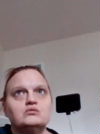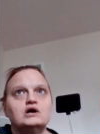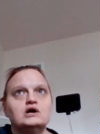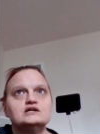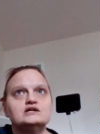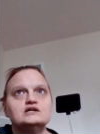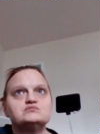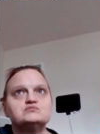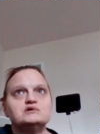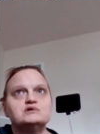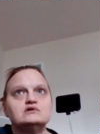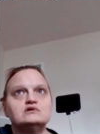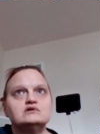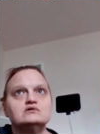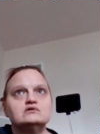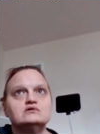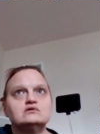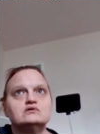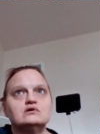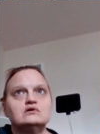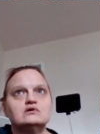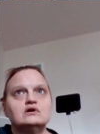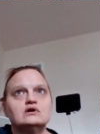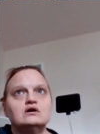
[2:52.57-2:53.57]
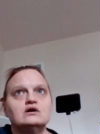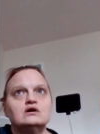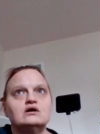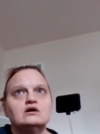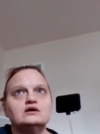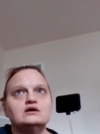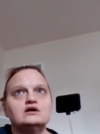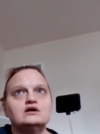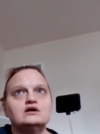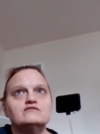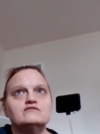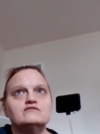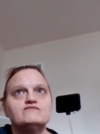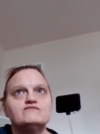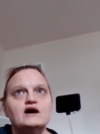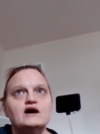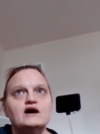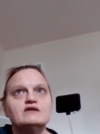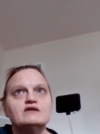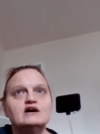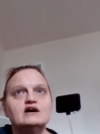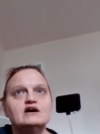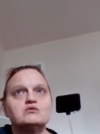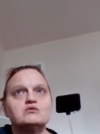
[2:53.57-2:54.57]
Well, I spent on a
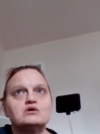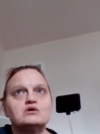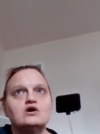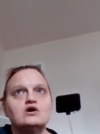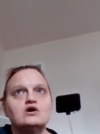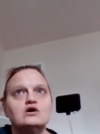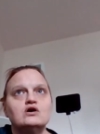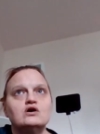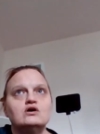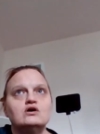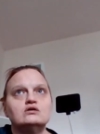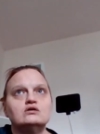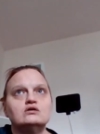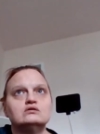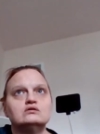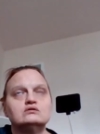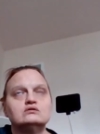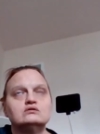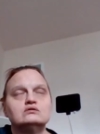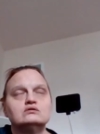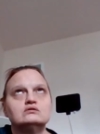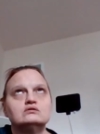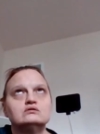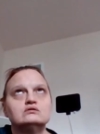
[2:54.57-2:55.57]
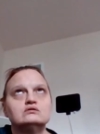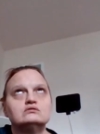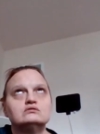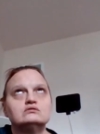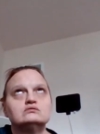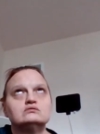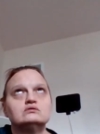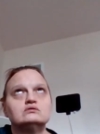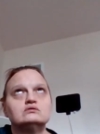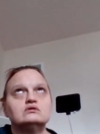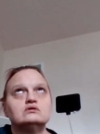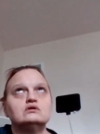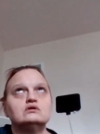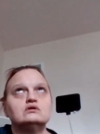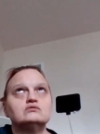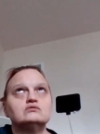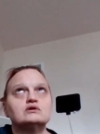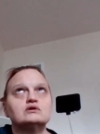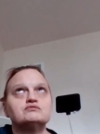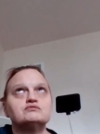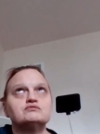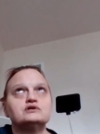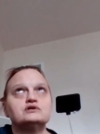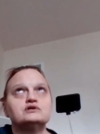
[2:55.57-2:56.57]
5-hour call,
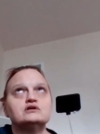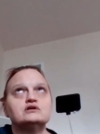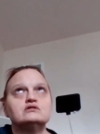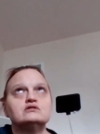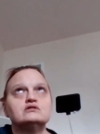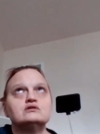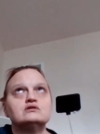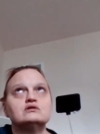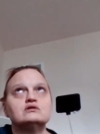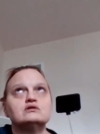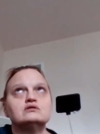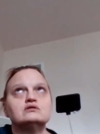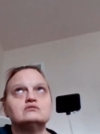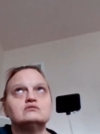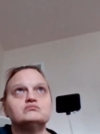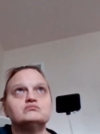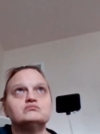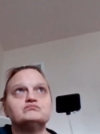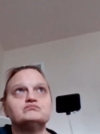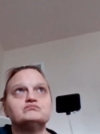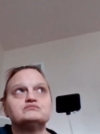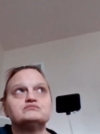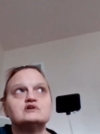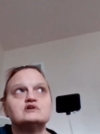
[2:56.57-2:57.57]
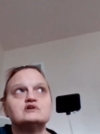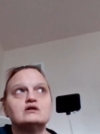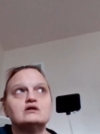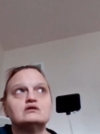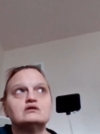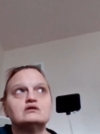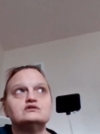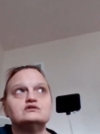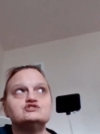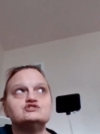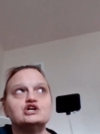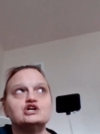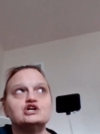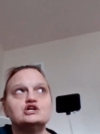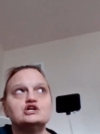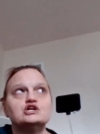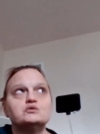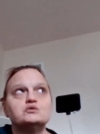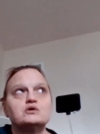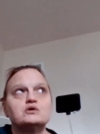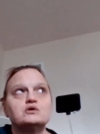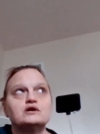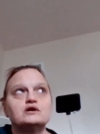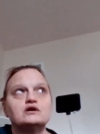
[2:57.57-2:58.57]
roughly the tail end of
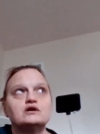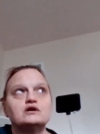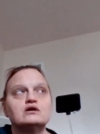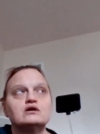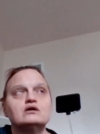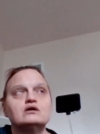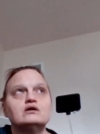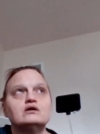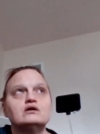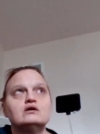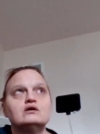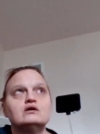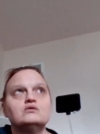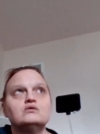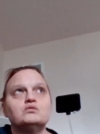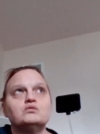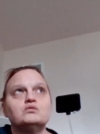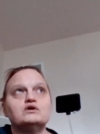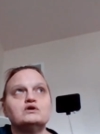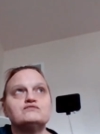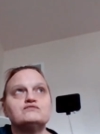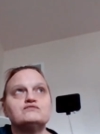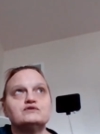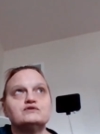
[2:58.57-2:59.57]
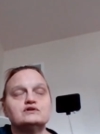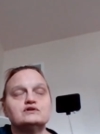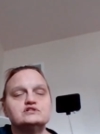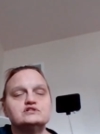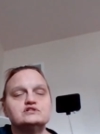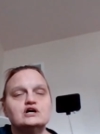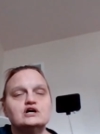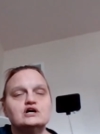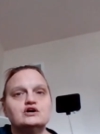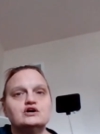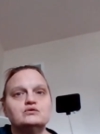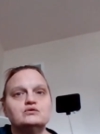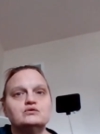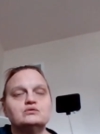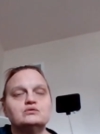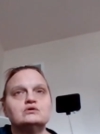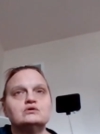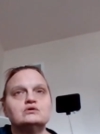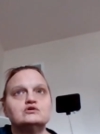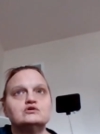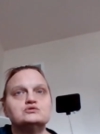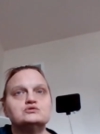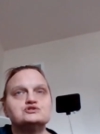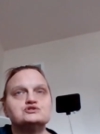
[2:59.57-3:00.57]
January, with Phil
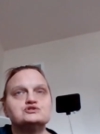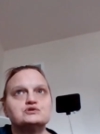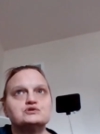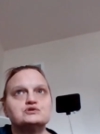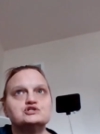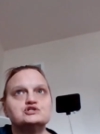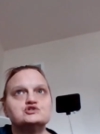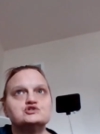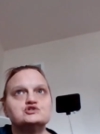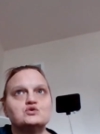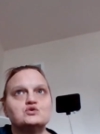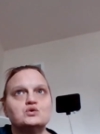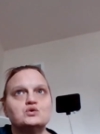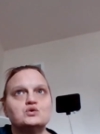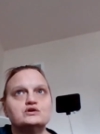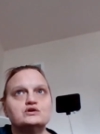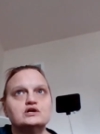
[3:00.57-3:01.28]
Atetto, who is a regional